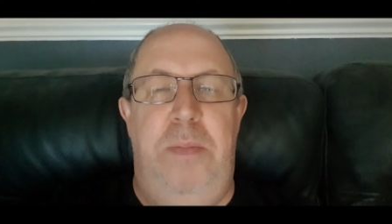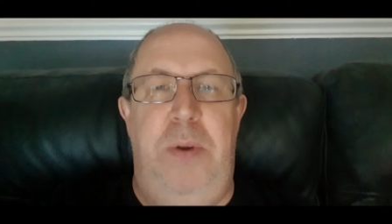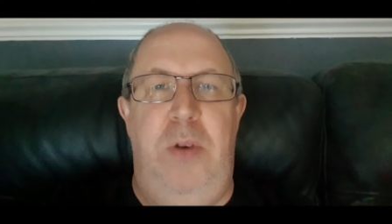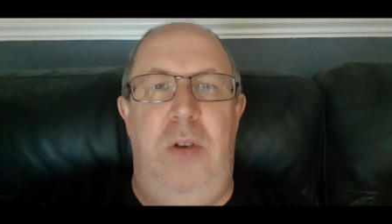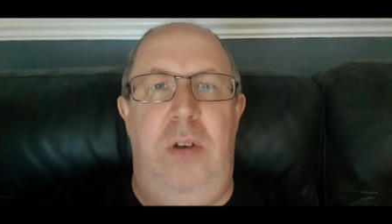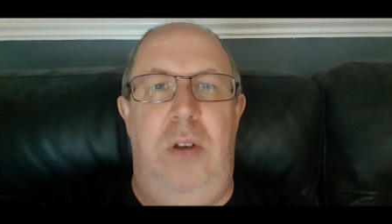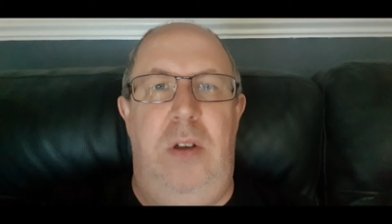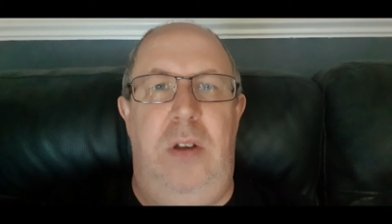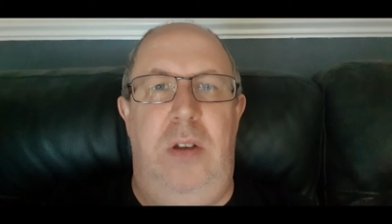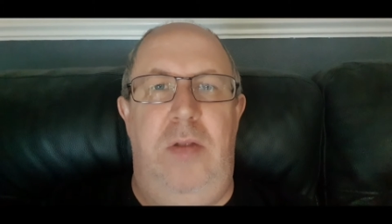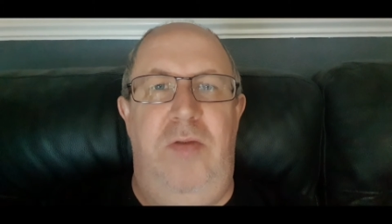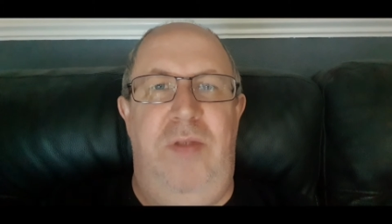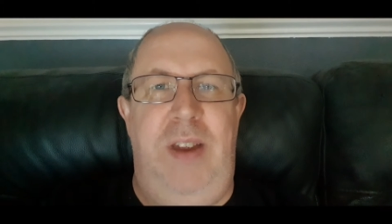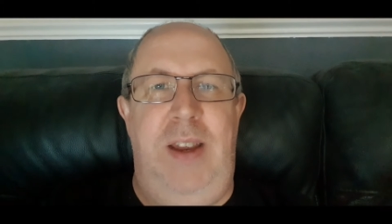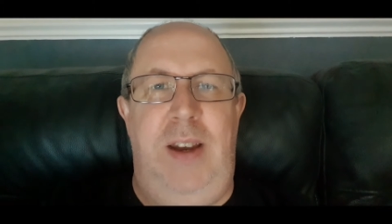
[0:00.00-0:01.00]
But
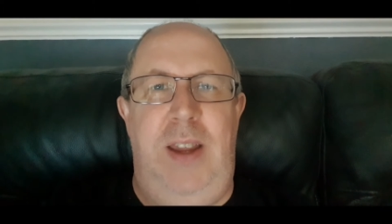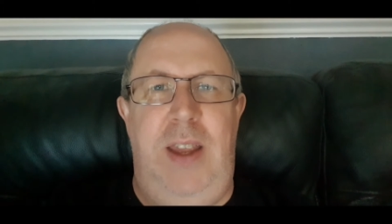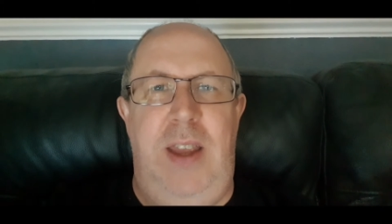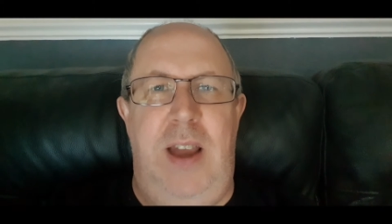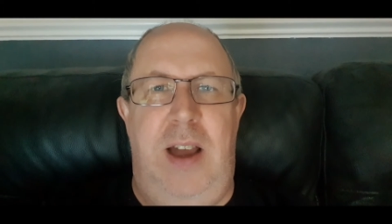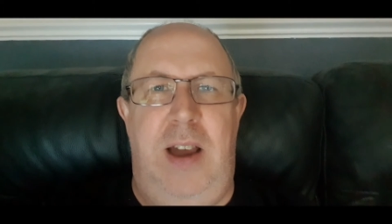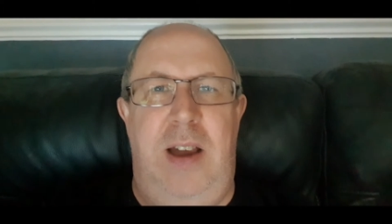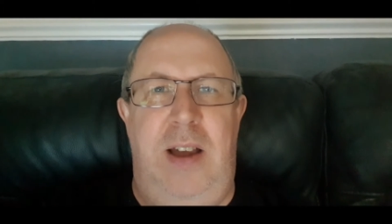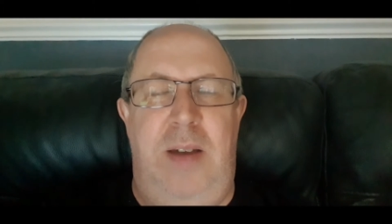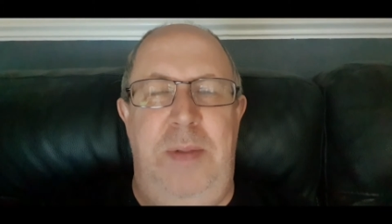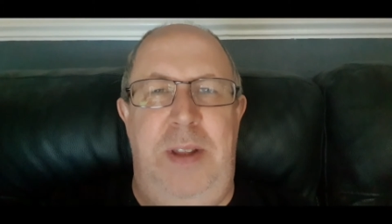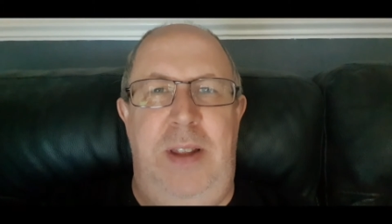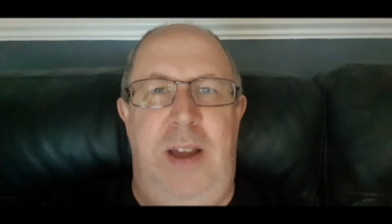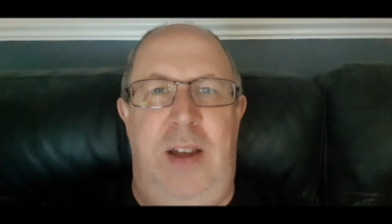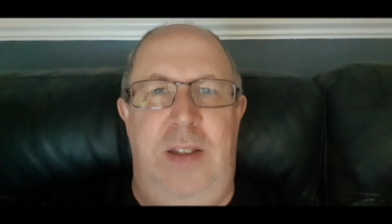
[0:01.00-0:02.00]
really, I
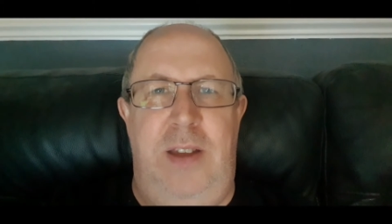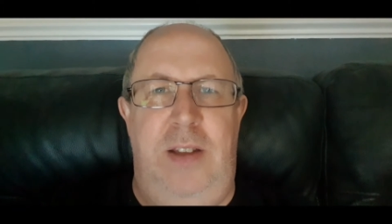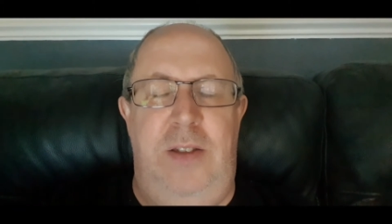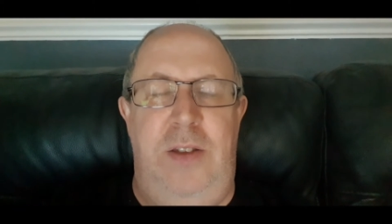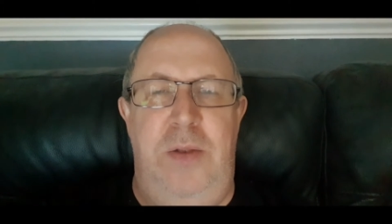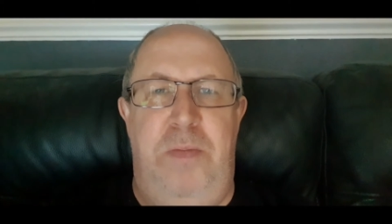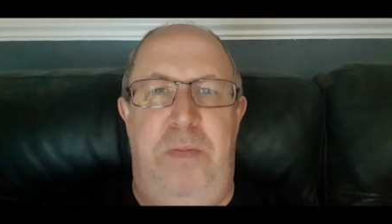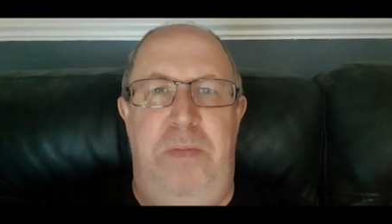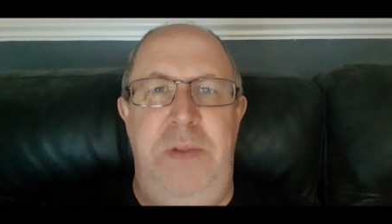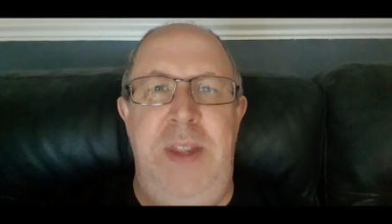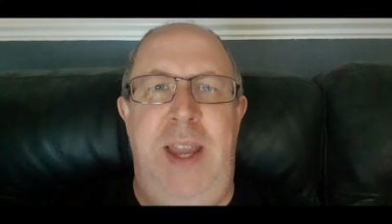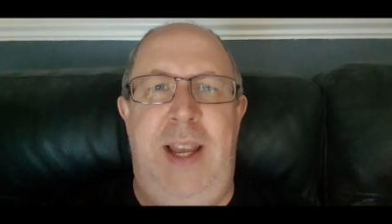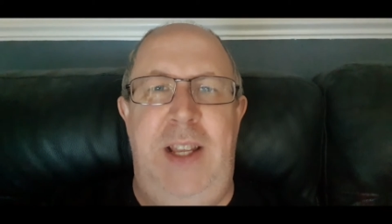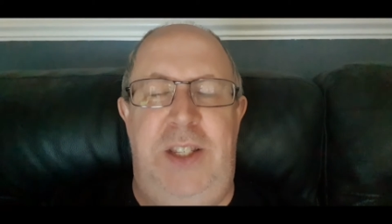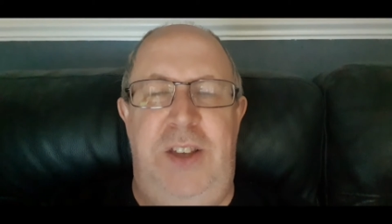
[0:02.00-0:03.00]
mean, I think the
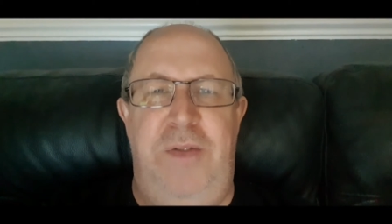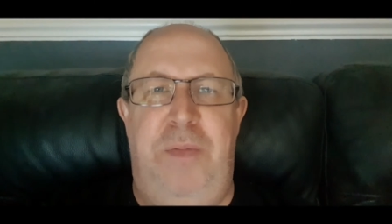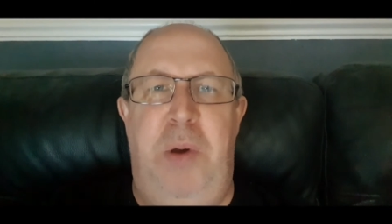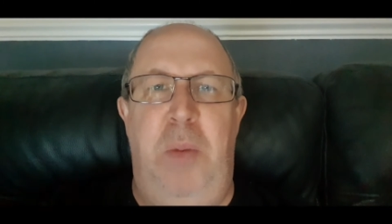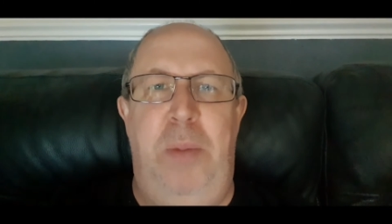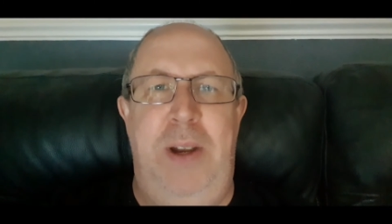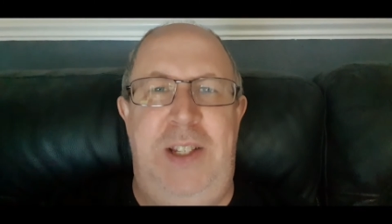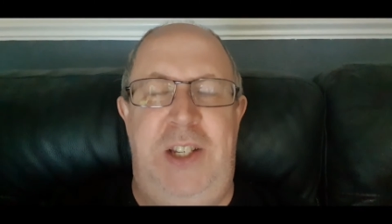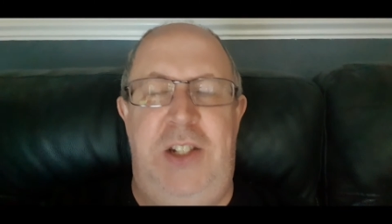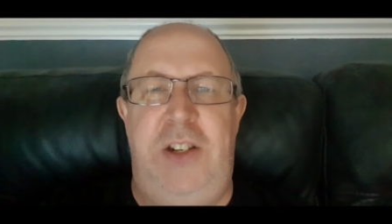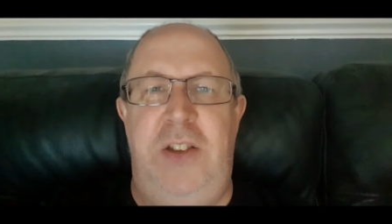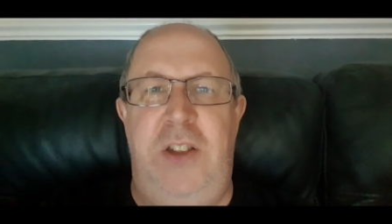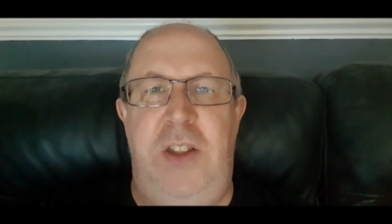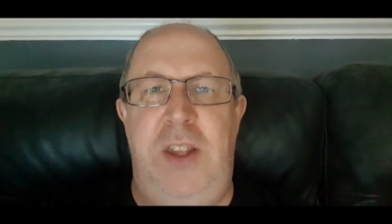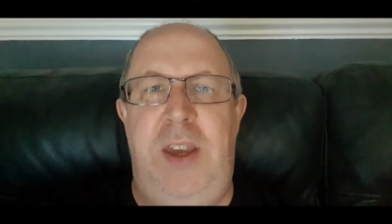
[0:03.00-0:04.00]
negative
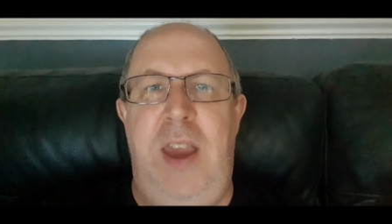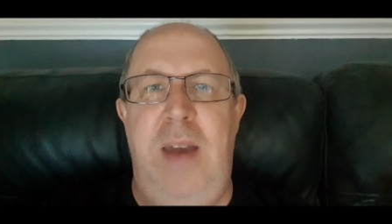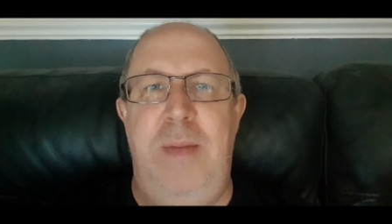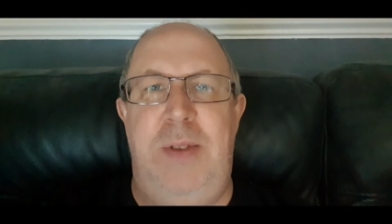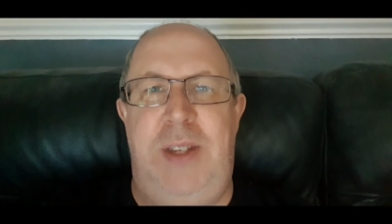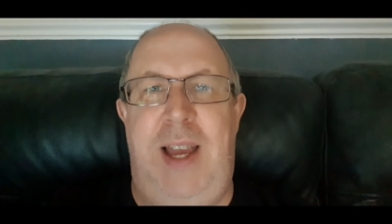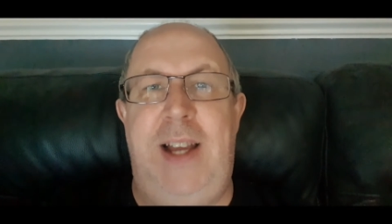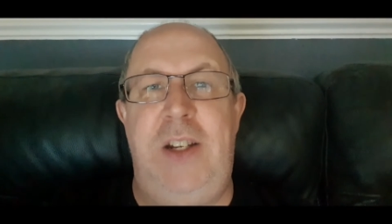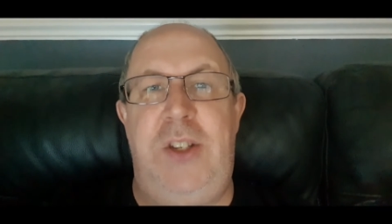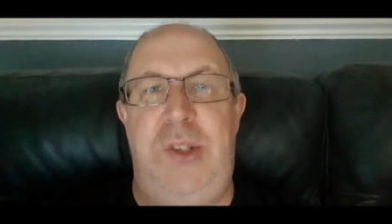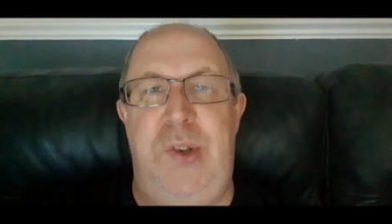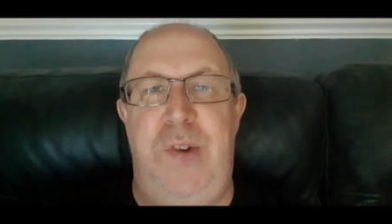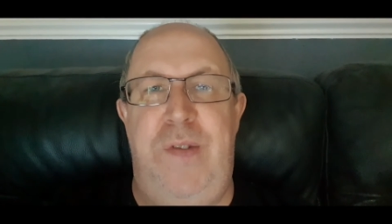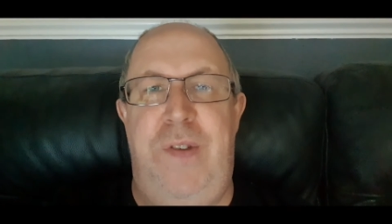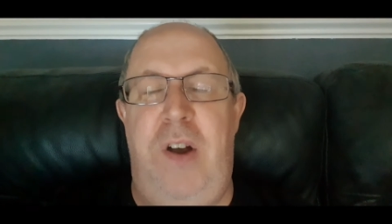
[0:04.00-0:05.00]
publicity that the game has had
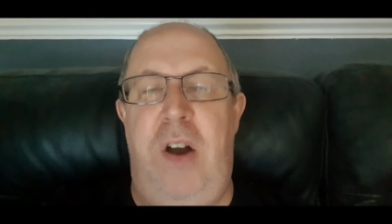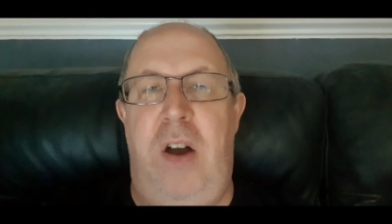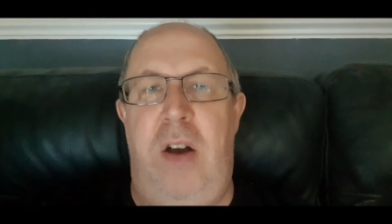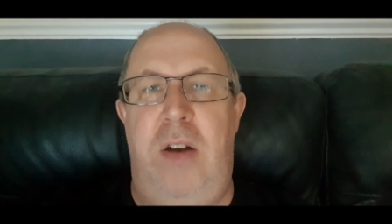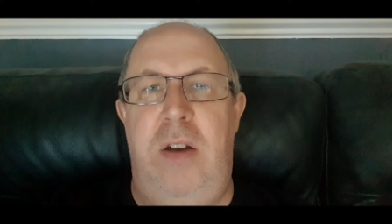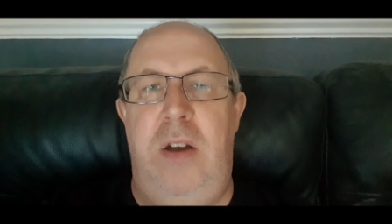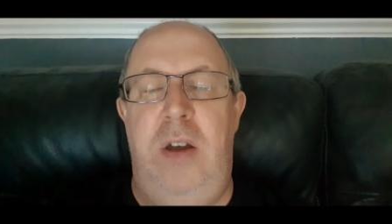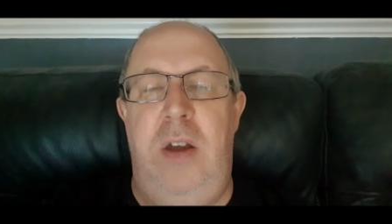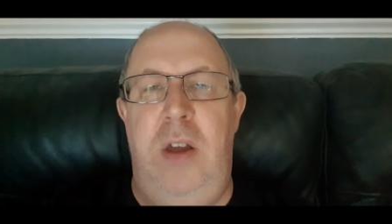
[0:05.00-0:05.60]
so far,